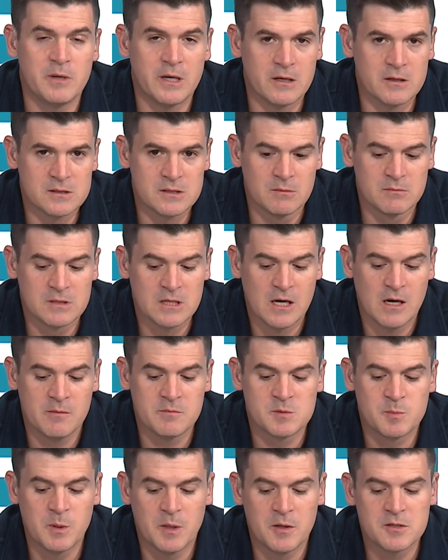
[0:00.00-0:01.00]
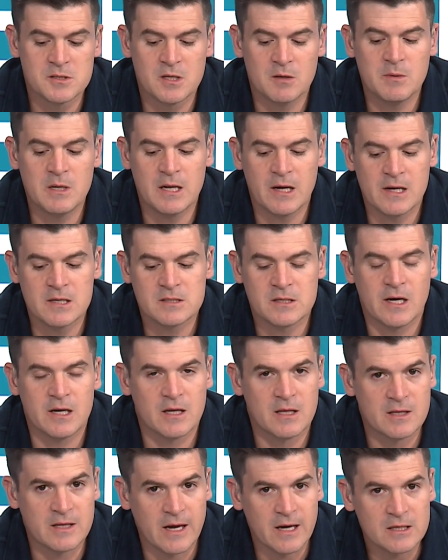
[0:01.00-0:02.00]
and beer sometimes, but there's gonna be nights
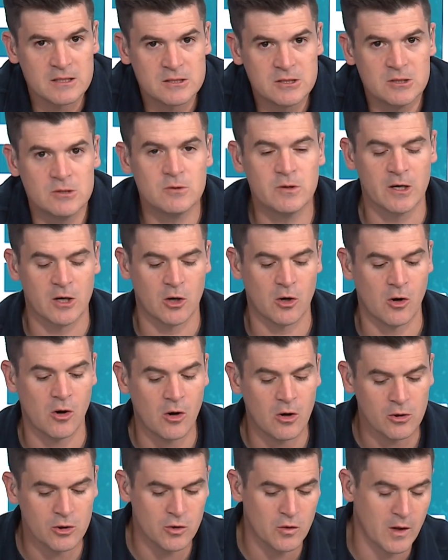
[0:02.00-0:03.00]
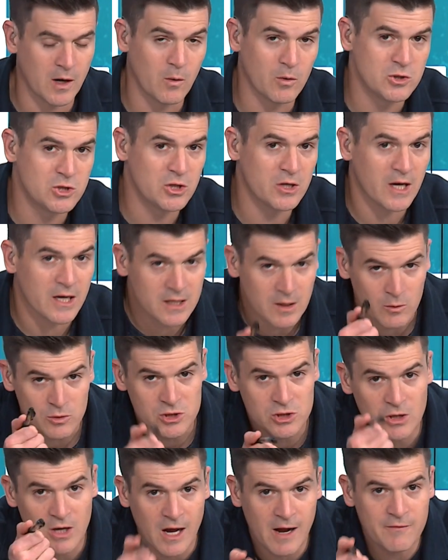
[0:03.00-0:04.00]
I text you and call you, and I want you guys, I
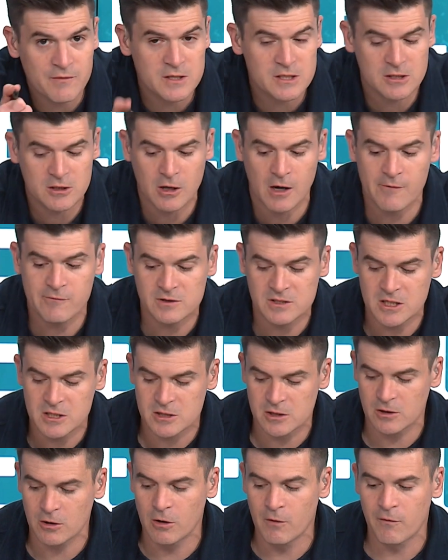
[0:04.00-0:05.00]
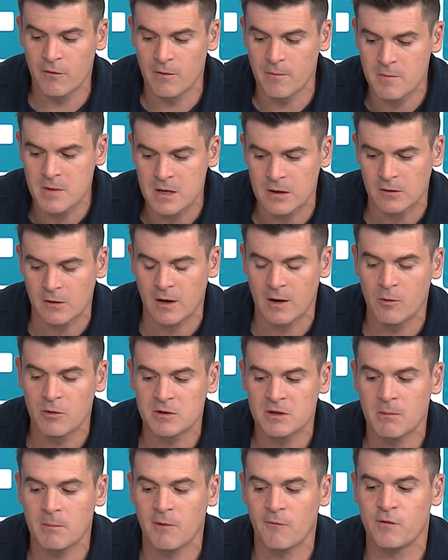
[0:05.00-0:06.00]
want you to have this conversation over a meal. I
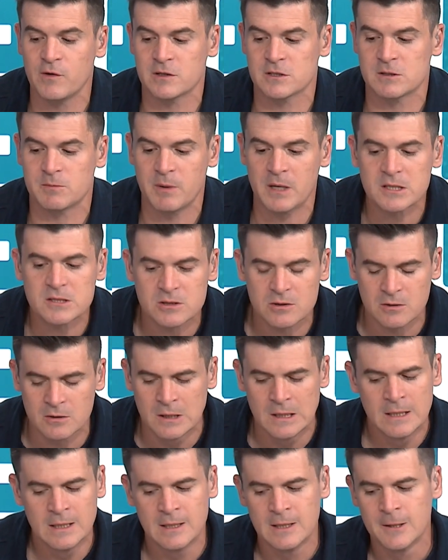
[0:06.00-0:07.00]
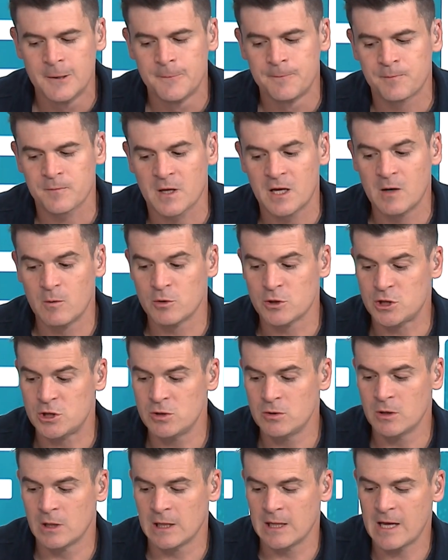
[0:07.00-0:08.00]
want them to feel special, and I want
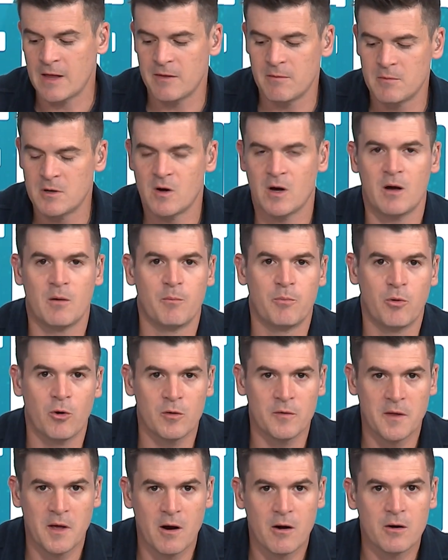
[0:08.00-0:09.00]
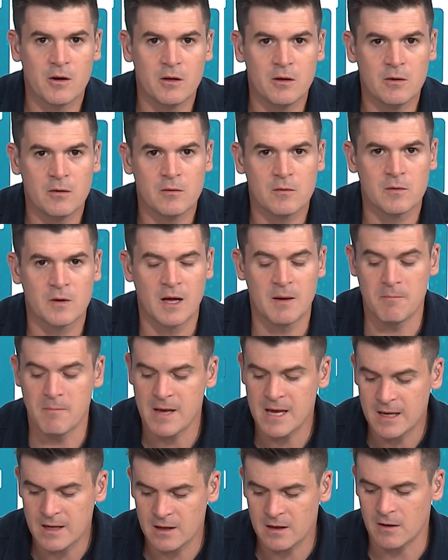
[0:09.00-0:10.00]
you to let them know how important they are to you and
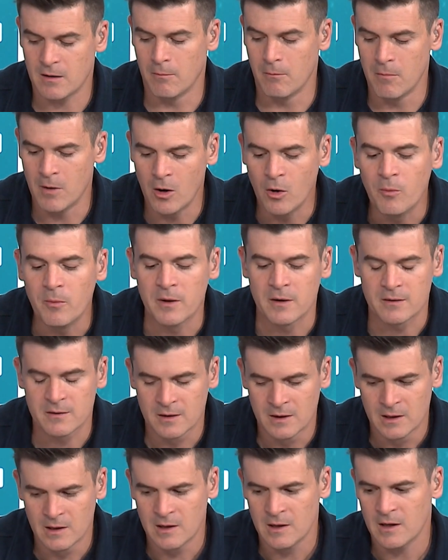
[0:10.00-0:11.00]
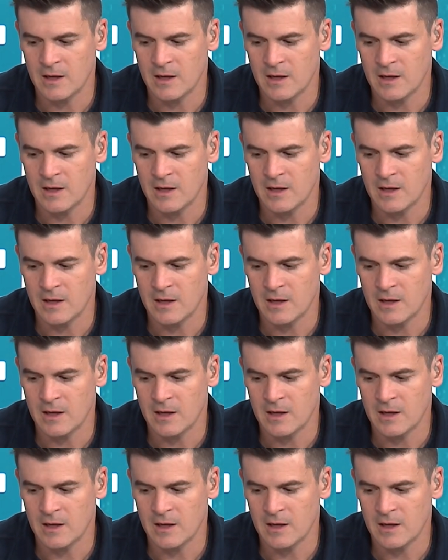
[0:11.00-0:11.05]
make it a moment